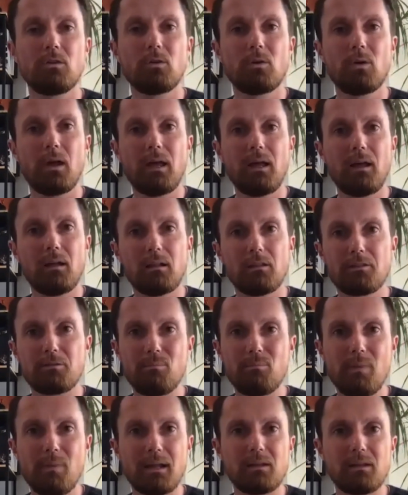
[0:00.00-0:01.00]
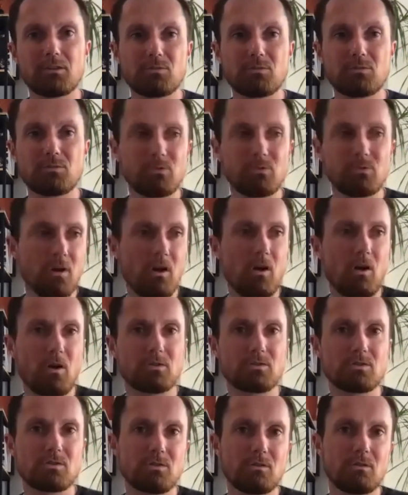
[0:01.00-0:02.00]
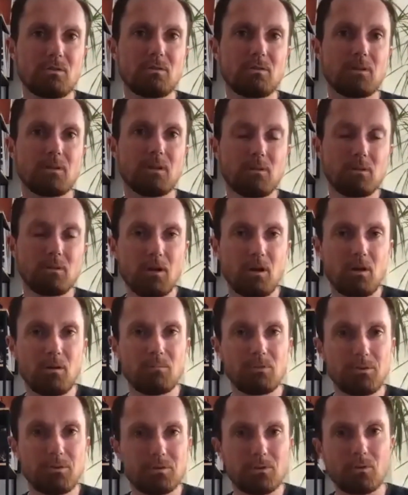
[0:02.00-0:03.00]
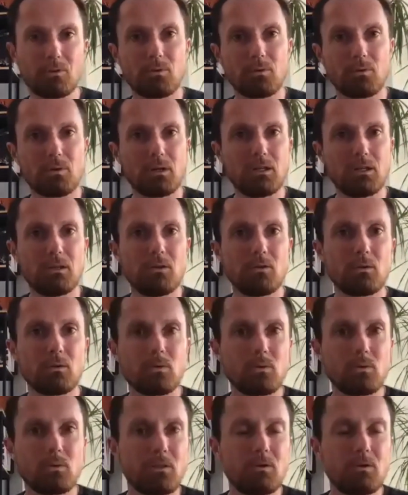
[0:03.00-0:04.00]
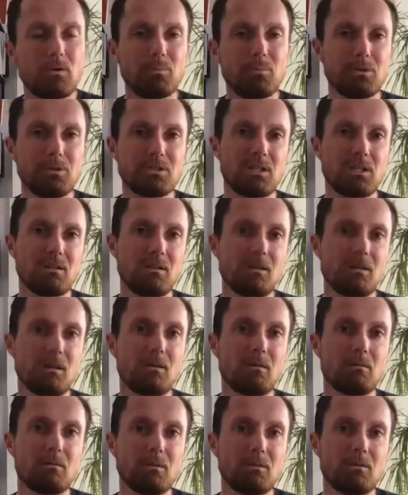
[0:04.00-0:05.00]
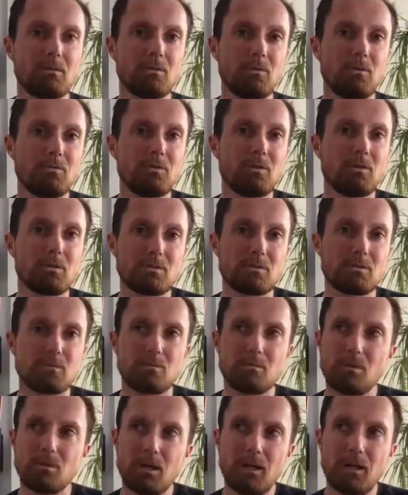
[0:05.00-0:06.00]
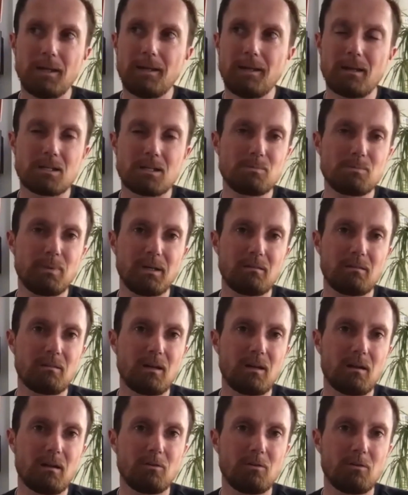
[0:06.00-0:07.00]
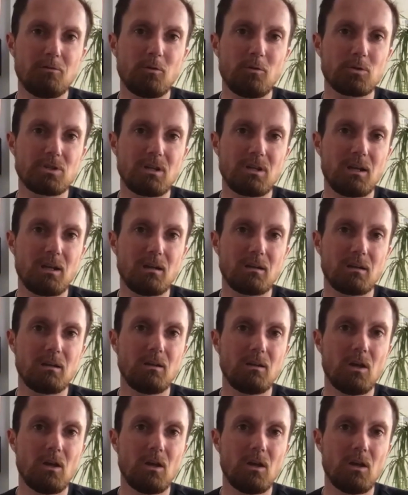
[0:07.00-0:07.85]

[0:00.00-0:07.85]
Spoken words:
health management costs, that will come, in your budget now. You've got to expect that, unfortunately.